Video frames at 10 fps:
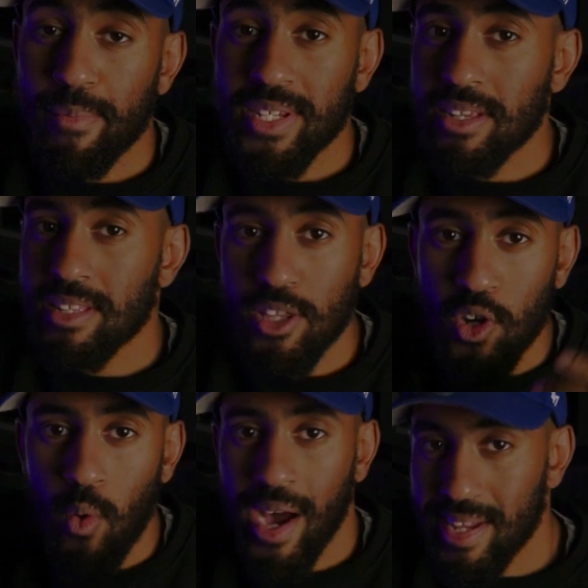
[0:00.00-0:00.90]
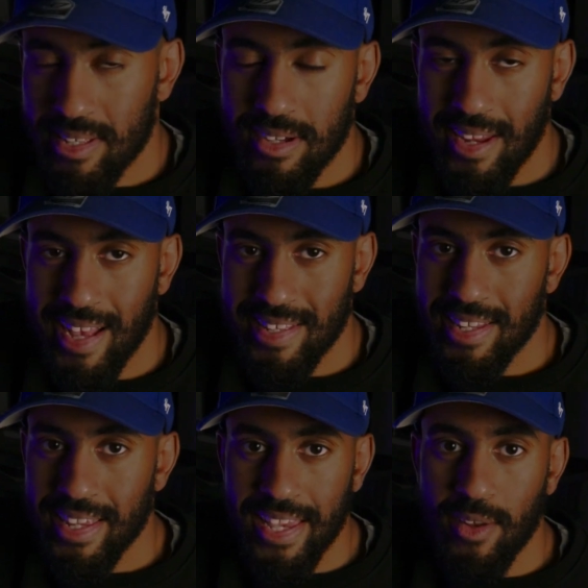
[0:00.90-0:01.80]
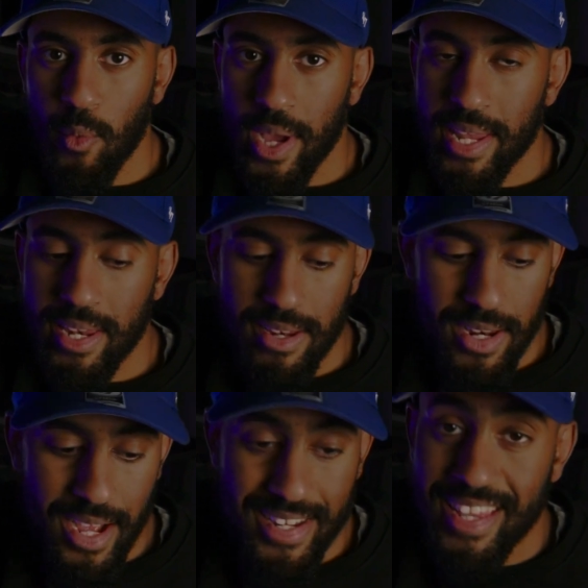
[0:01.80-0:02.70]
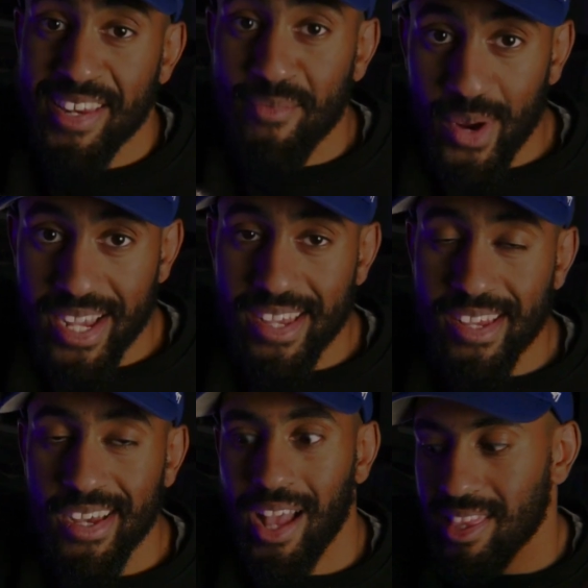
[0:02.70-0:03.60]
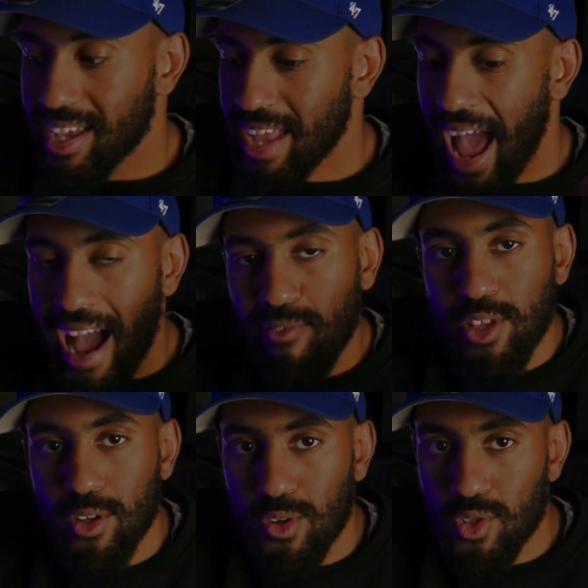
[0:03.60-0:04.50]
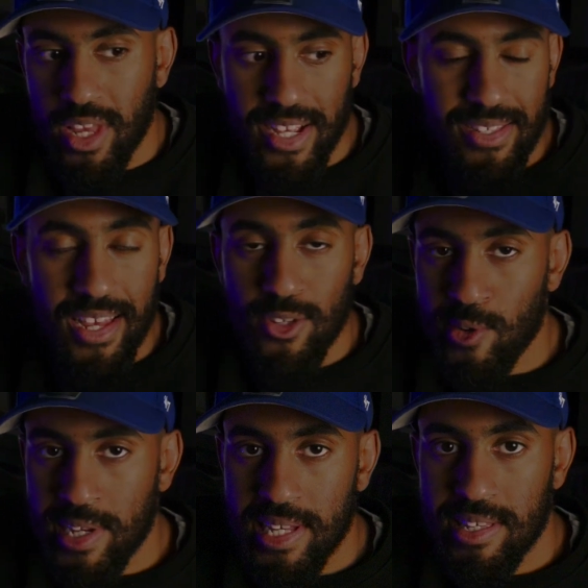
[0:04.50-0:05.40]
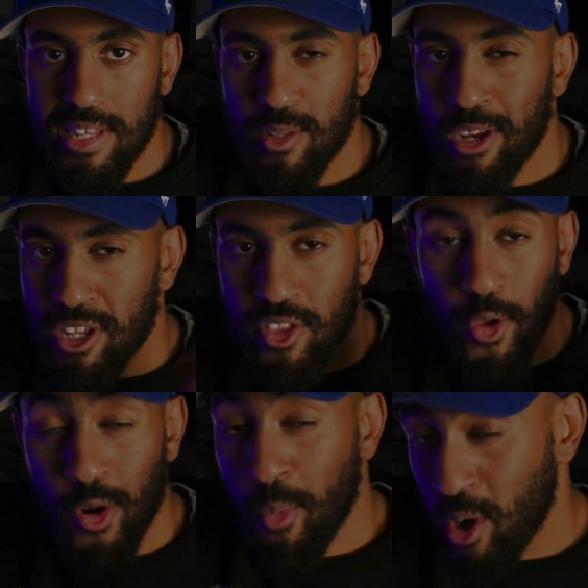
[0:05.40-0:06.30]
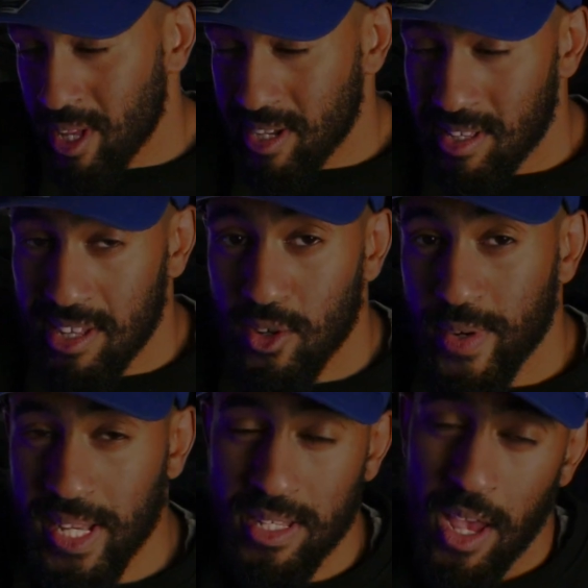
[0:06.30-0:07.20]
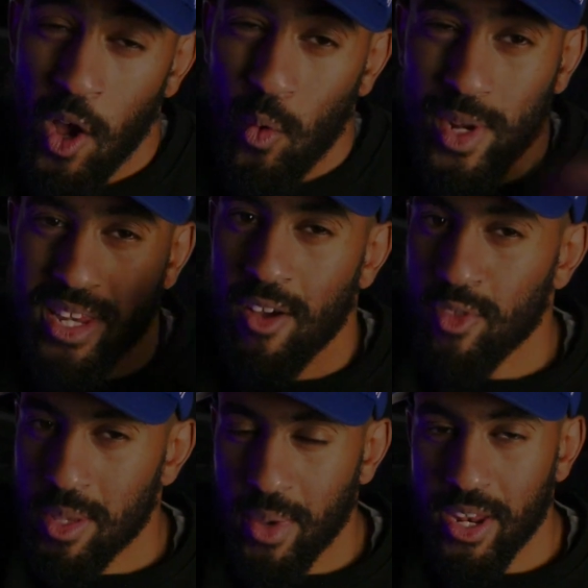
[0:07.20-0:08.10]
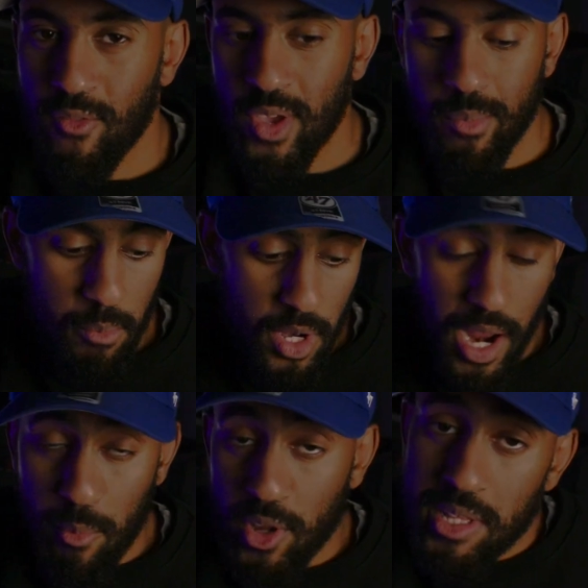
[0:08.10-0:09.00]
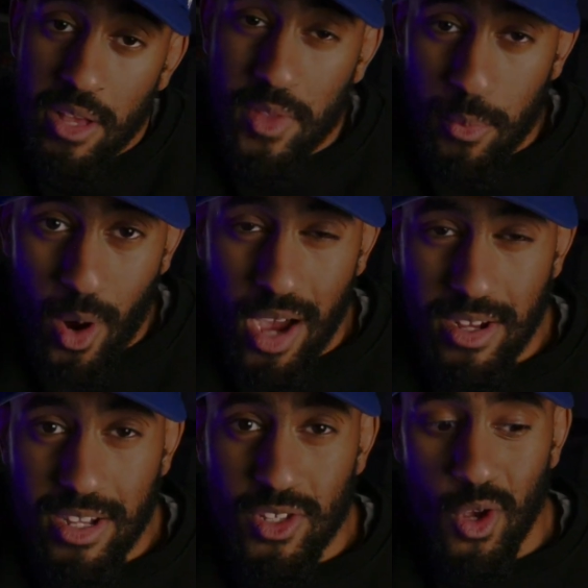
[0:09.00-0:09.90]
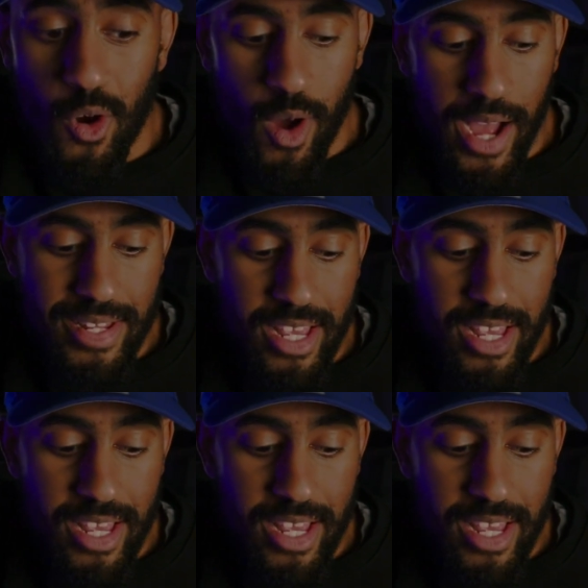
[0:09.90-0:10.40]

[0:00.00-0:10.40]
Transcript: image doesn't look quite as good as it did when I didn't break it. I think having those accessories, especially third-party accessories, would definitely benefit, but I'm really loving the product, so I